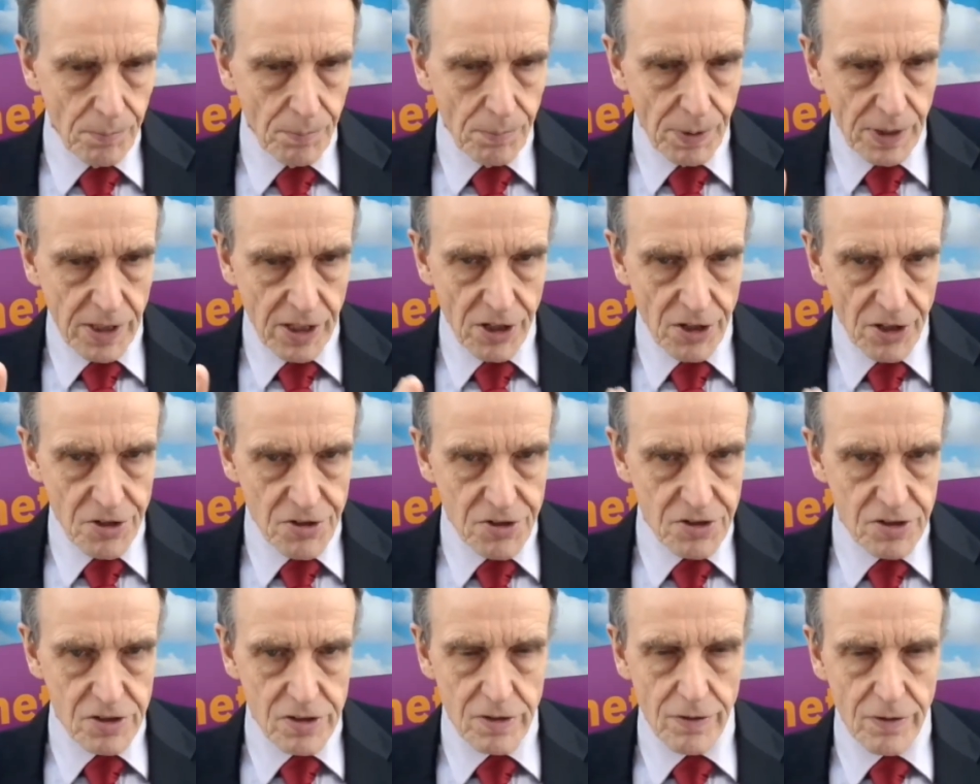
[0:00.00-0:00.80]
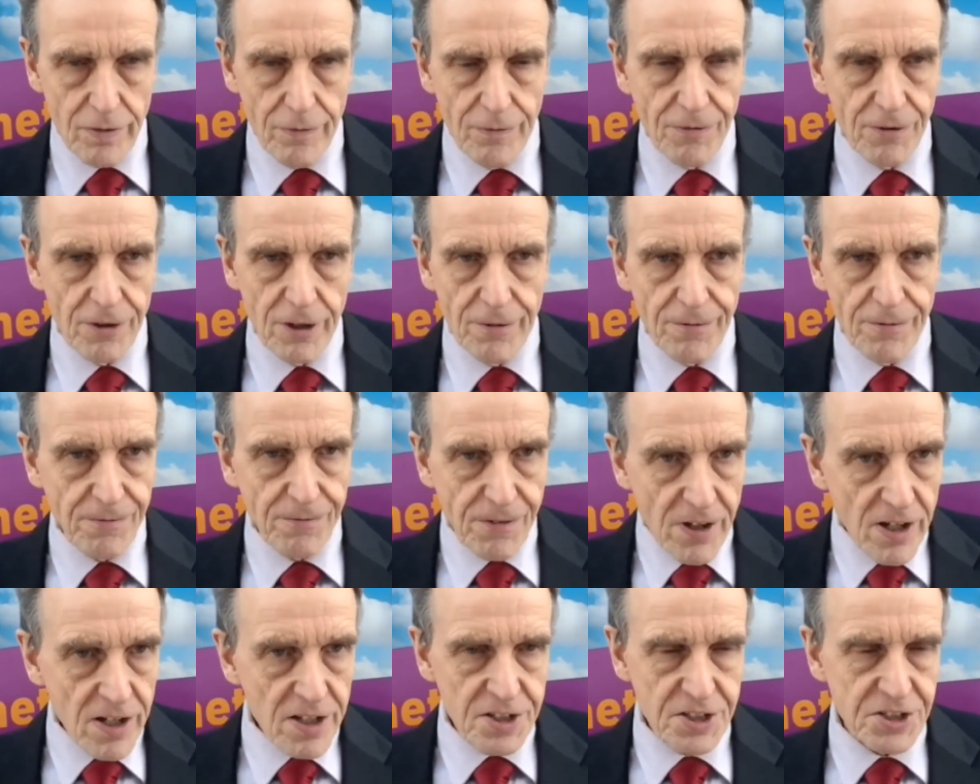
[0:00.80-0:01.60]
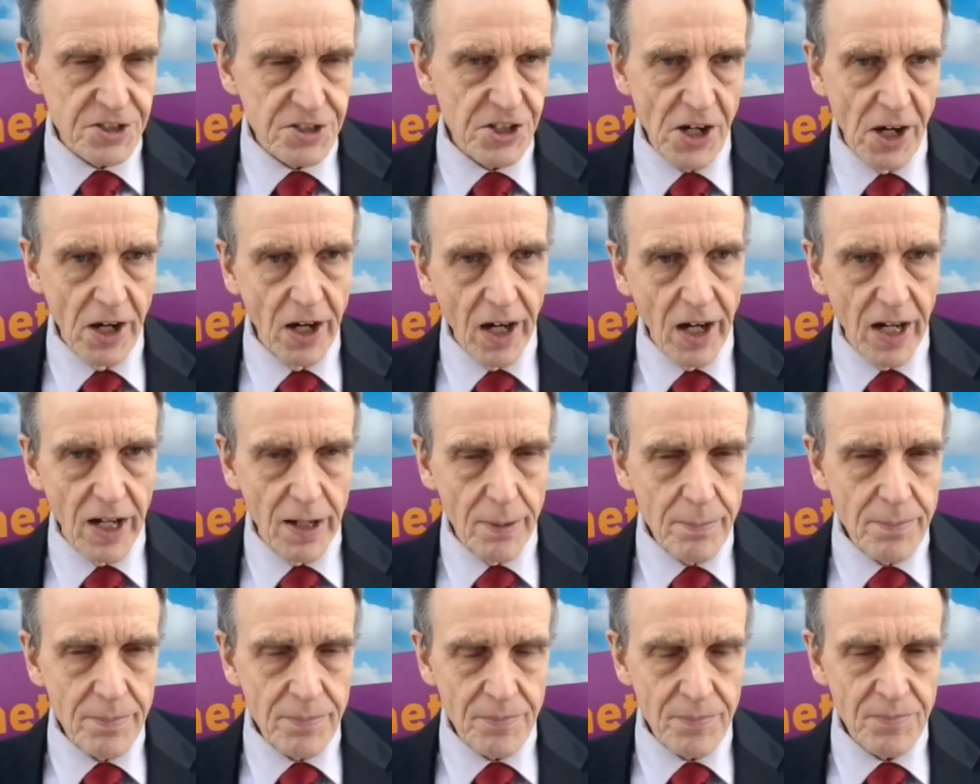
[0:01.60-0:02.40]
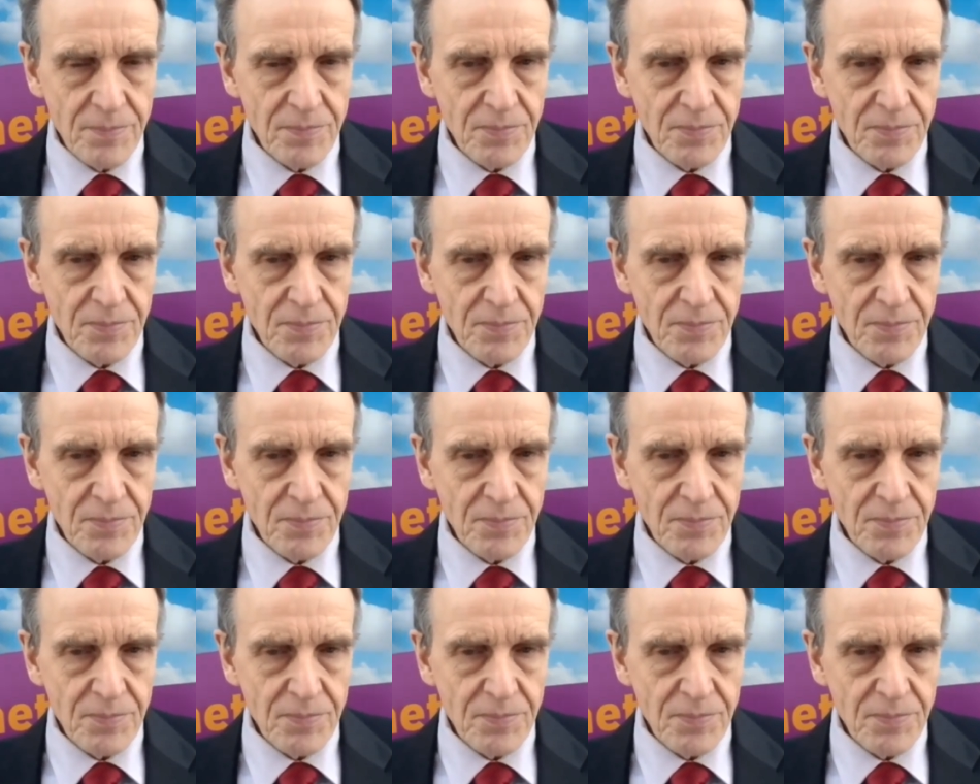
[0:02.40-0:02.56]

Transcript: Because for the first time,